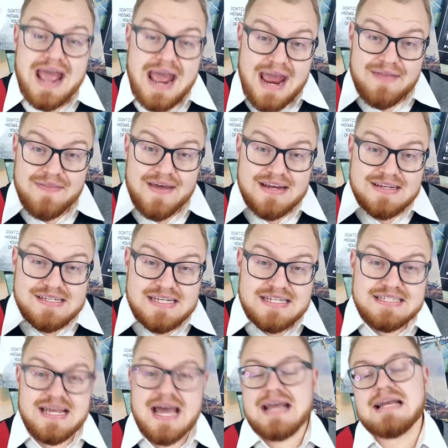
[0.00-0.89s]
And that is
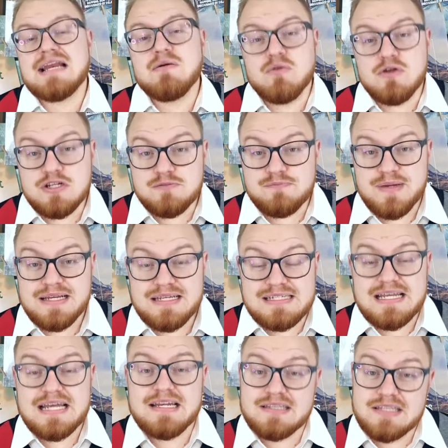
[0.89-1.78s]
exactly what is being
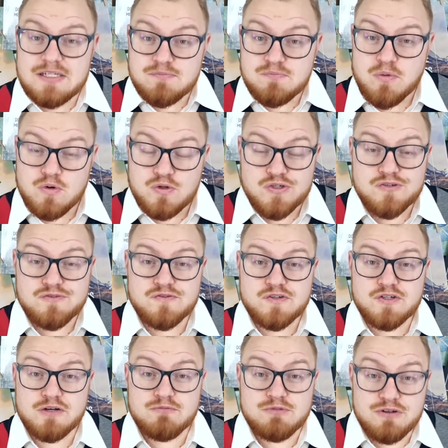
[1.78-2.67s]
said in this portion of
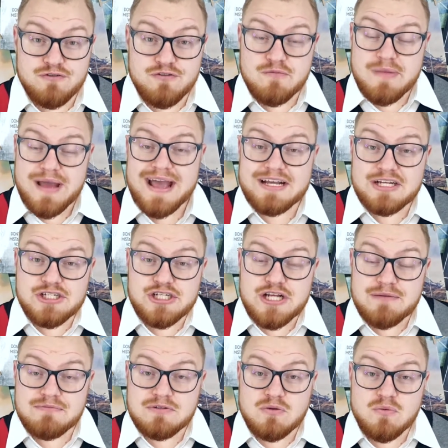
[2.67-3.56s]
scripture from Acts
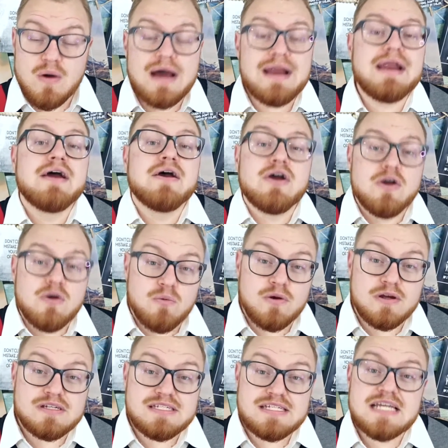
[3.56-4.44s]
chapter 1,
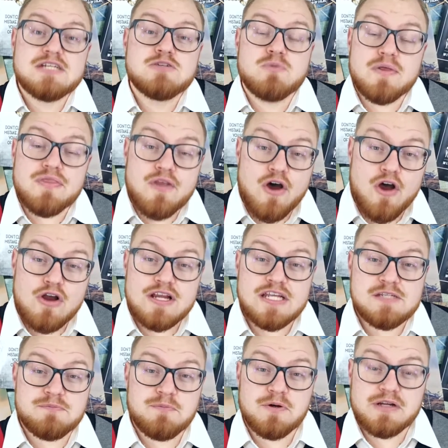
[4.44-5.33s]
where it says, when the
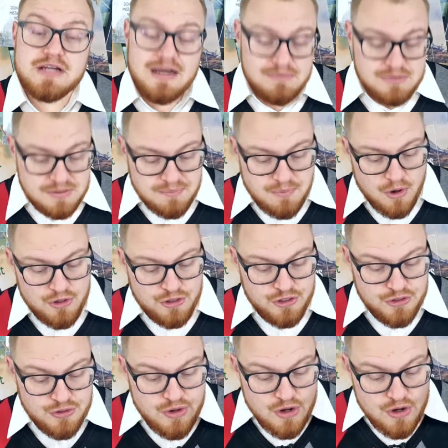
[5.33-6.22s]
Holy Spirit comes upon
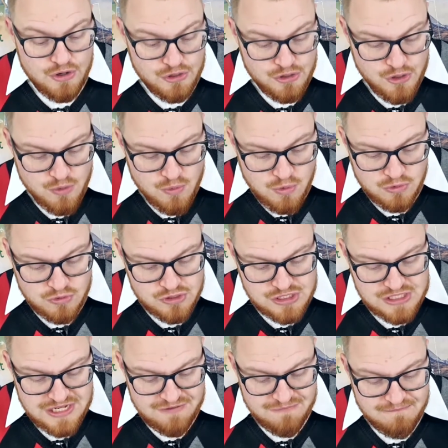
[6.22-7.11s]
you, you will
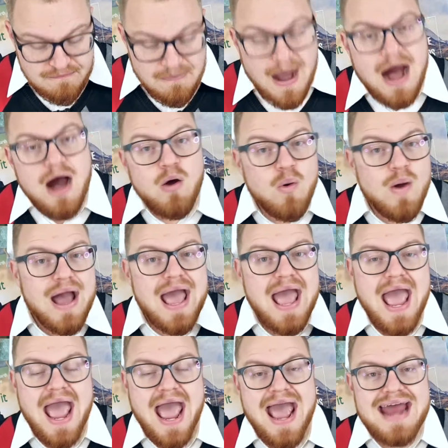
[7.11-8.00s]
receive
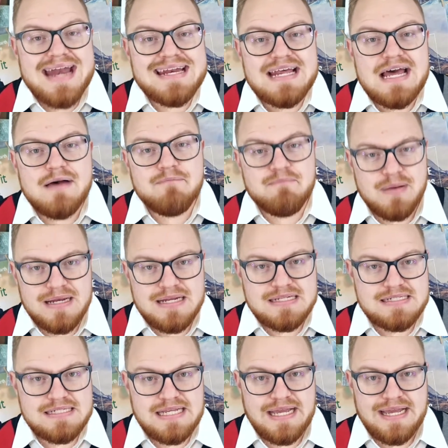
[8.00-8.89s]
power and
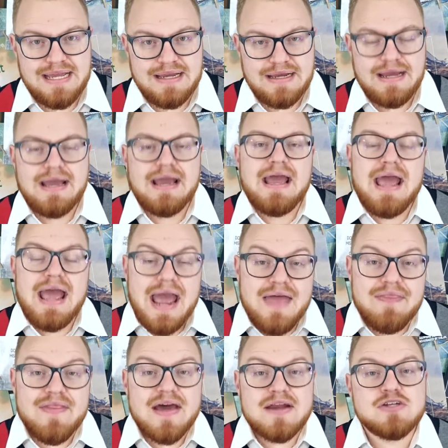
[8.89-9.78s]
ability.
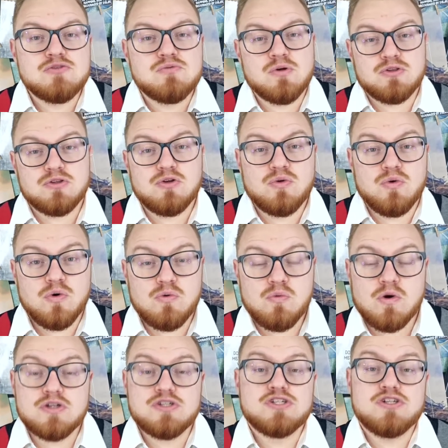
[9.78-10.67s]
And that is what the Lord
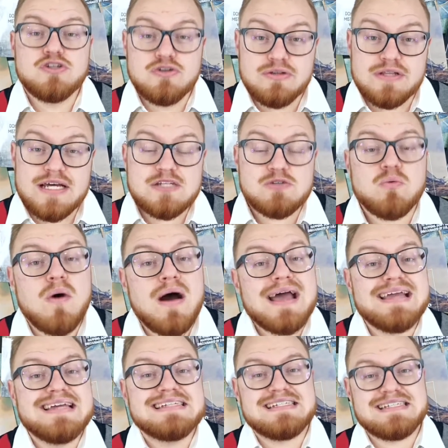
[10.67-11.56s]
wants to do. That's
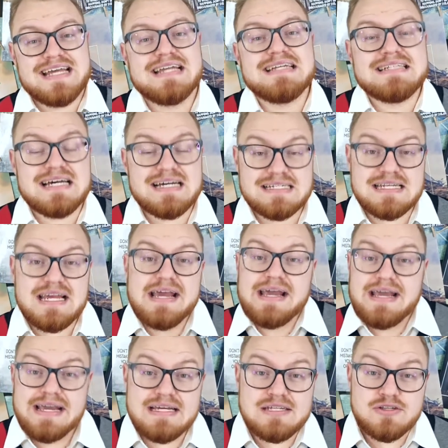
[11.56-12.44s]
why he sent us
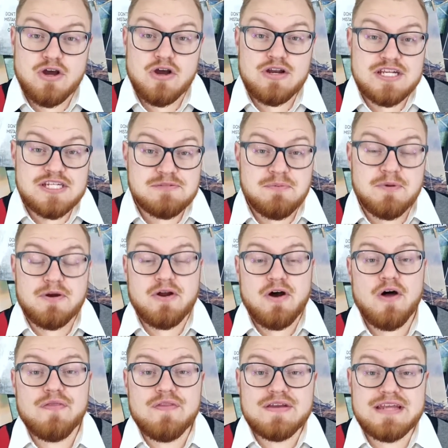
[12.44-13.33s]
his Holy Spirit
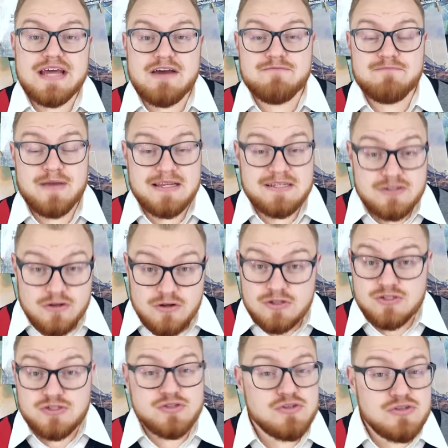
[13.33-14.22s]
on the day of
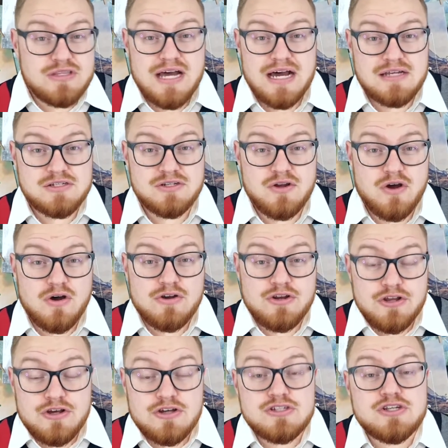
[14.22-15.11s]
Pentecost 2,000
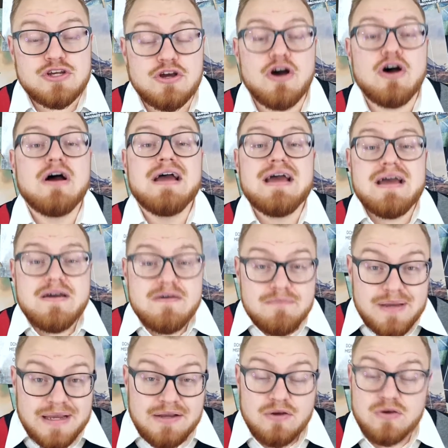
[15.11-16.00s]
odd years ago,
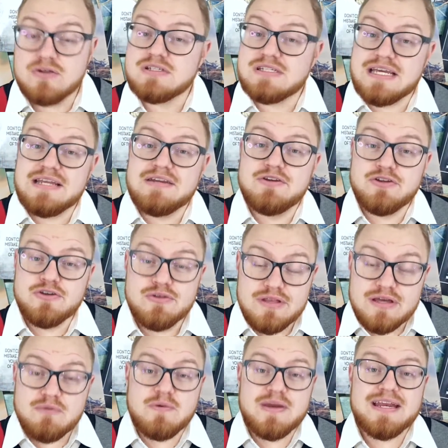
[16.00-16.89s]
because he knew
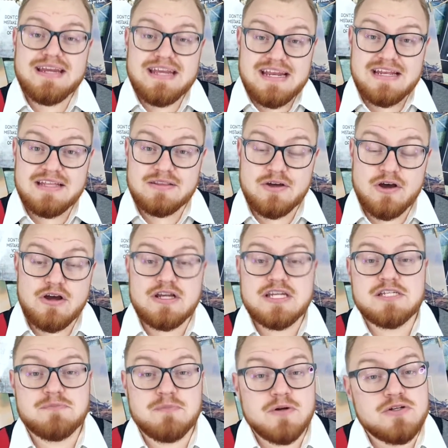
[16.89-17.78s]
that we needed the Holy
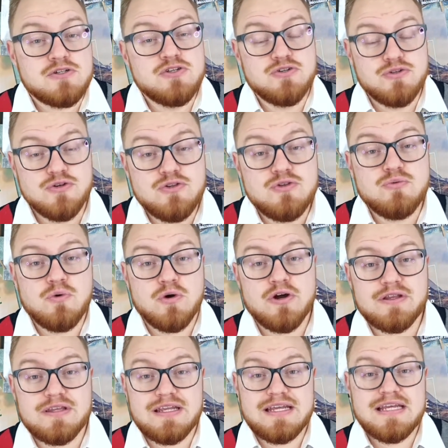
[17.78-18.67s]
Spirit to do the
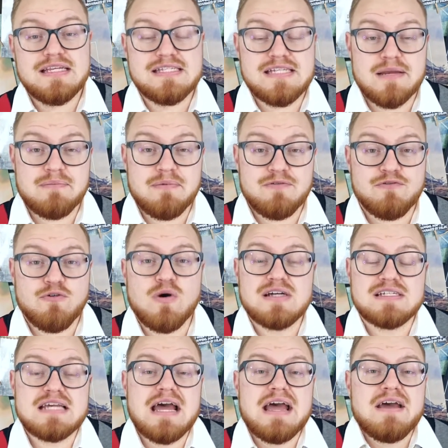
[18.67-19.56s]
work that he set before
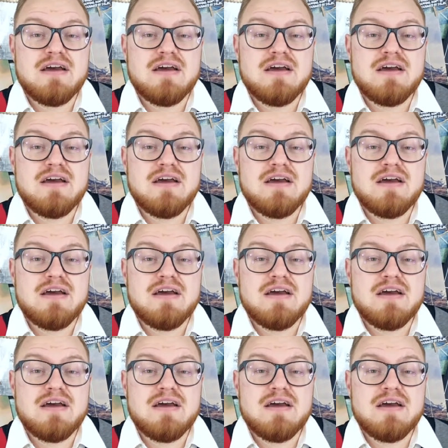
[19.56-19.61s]
us.